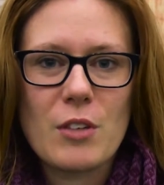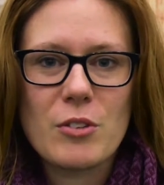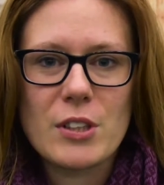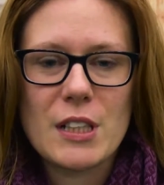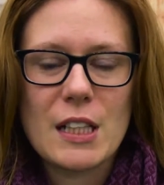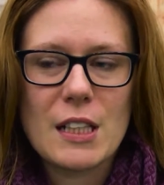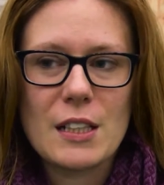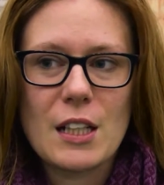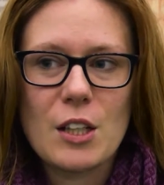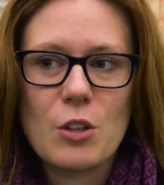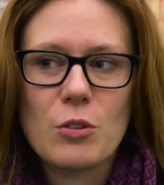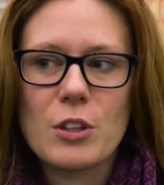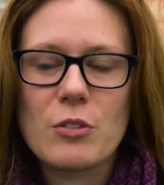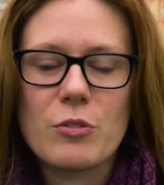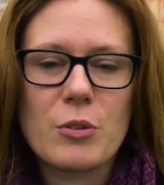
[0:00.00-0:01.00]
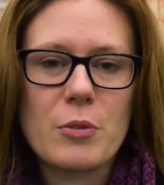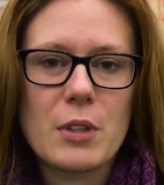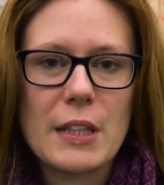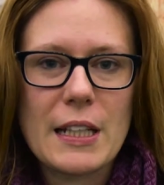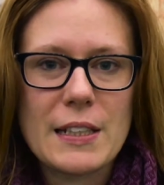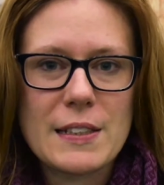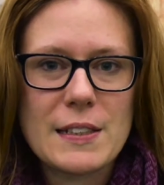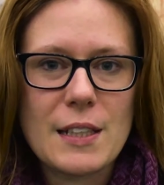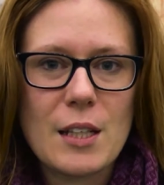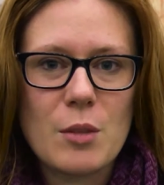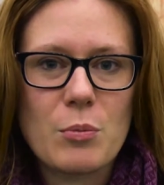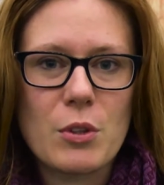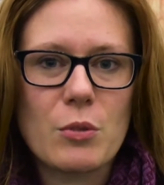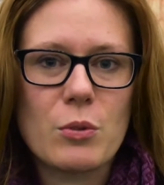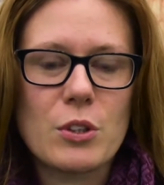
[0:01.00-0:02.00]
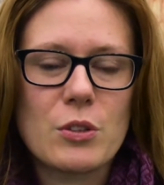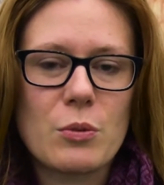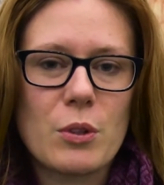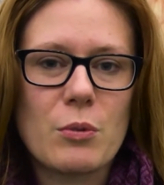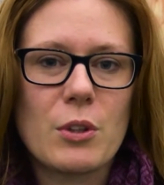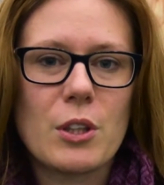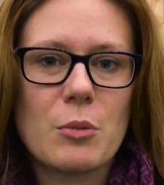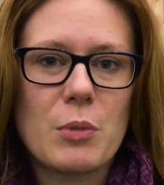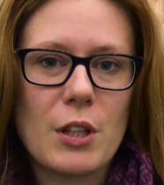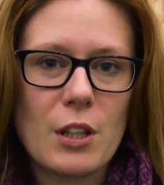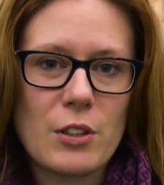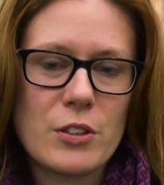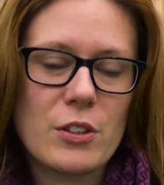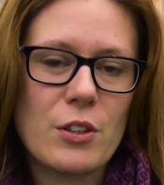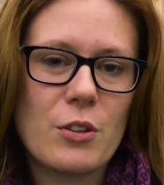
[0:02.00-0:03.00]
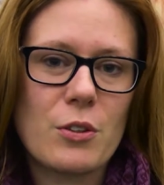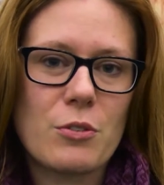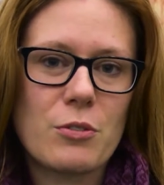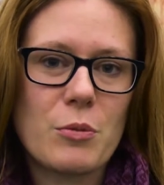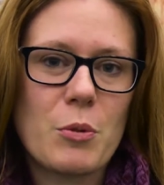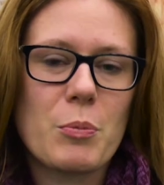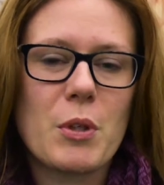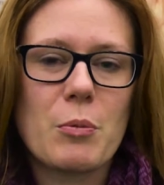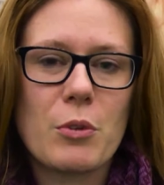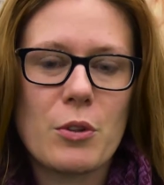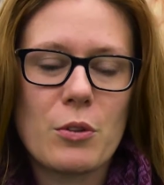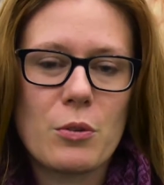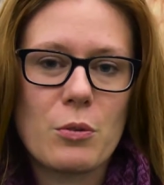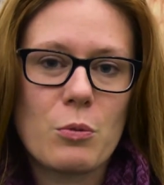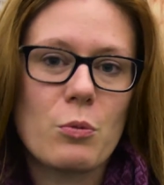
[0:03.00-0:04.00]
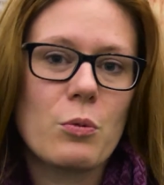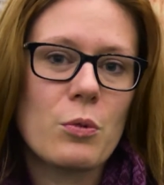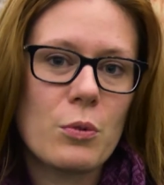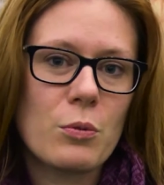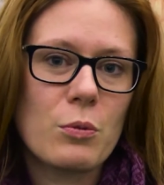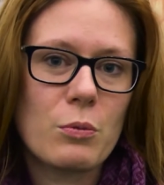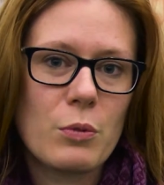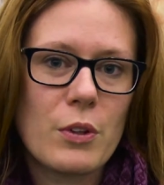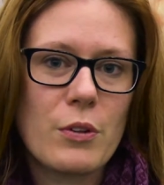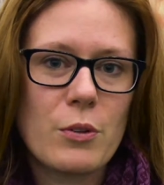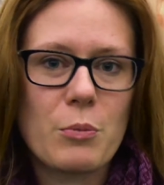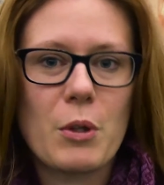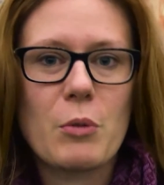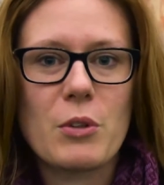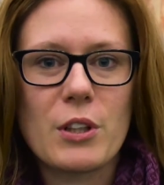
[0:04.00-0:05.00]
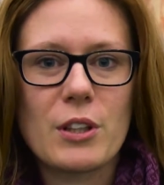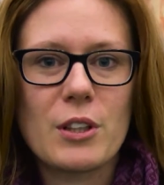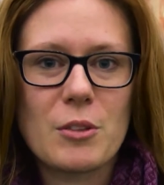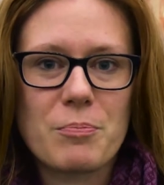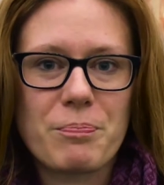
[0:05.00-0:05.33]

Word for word: every day, not only from the landscape in which we work, but also from the people with whom I work.